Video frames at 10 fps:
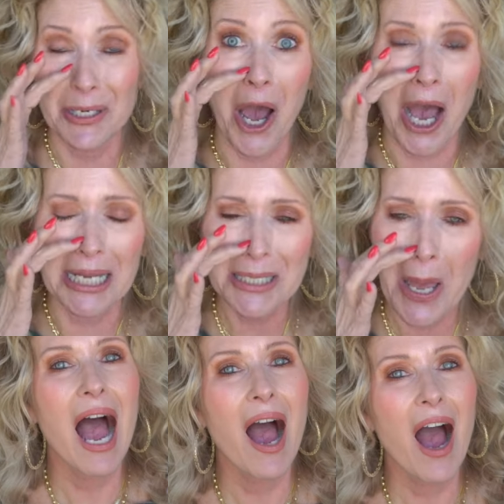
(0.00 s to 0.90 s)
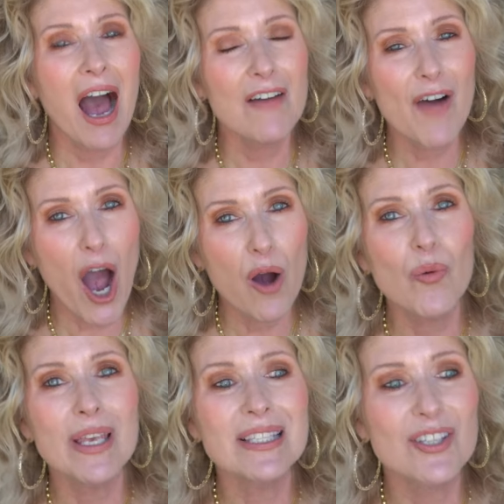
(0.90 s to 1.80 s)
not. I've
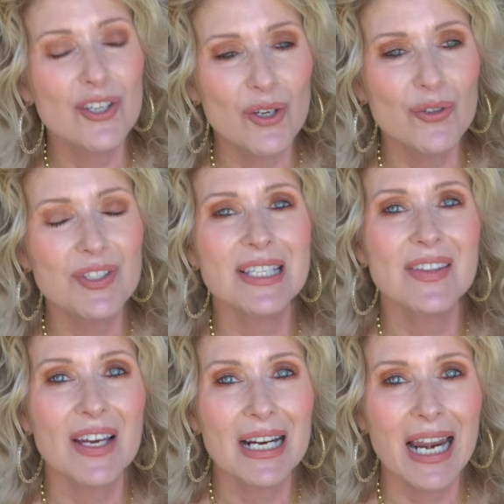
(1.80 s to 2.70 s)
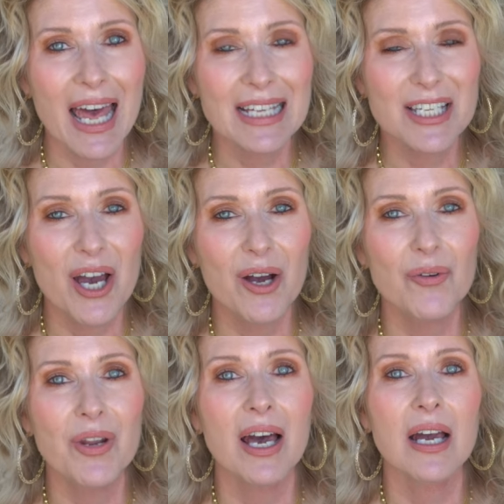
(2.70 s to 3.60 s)
always used the
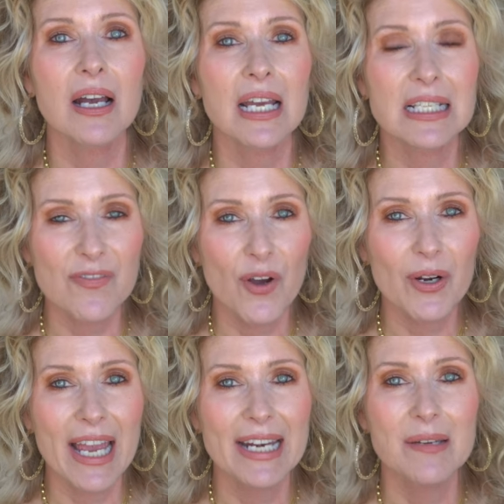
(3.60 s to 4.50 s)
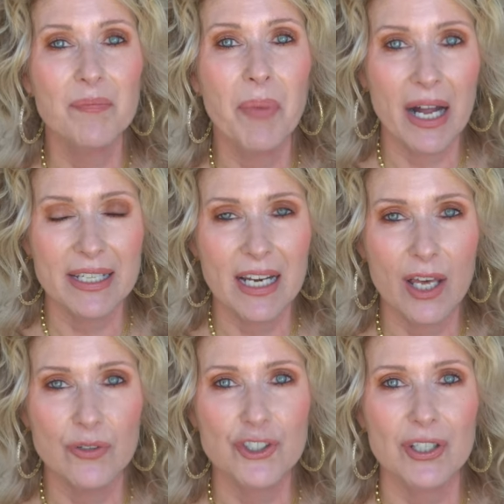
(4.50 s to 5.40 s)
Glytone exfoliating body
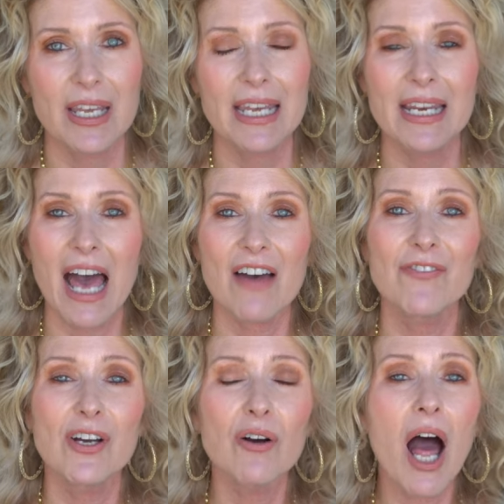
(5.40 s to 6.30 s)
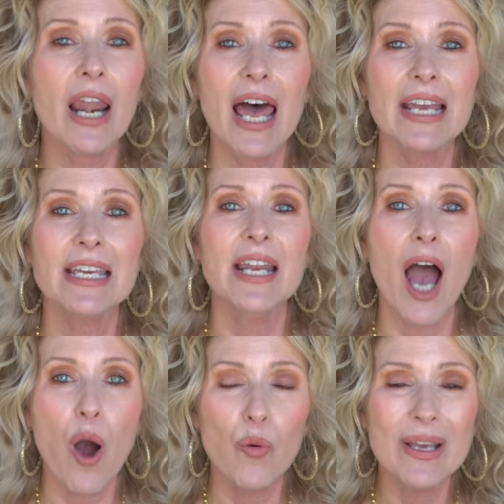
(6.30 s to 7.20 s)
lotion and I felt like
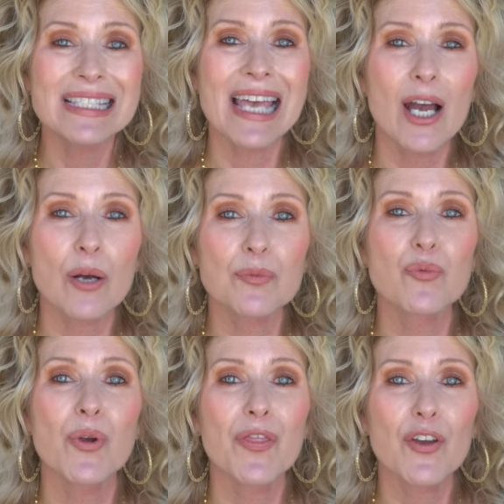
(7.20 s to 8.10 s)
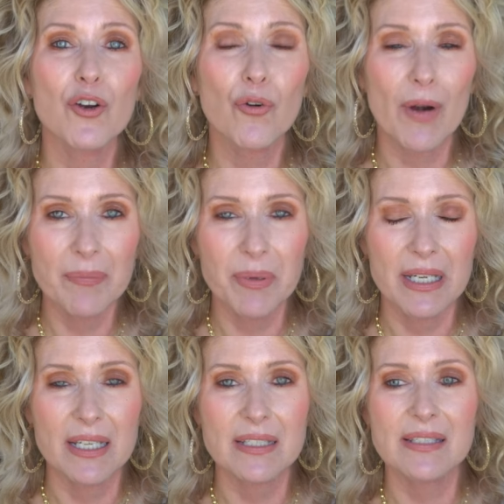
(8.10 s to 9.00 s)
it always helped with the
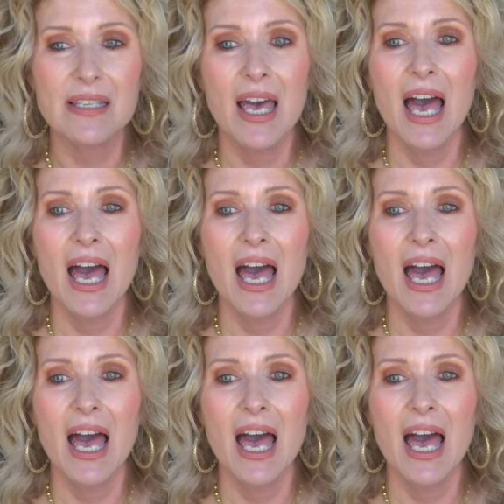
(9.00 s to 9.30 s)
crepiness.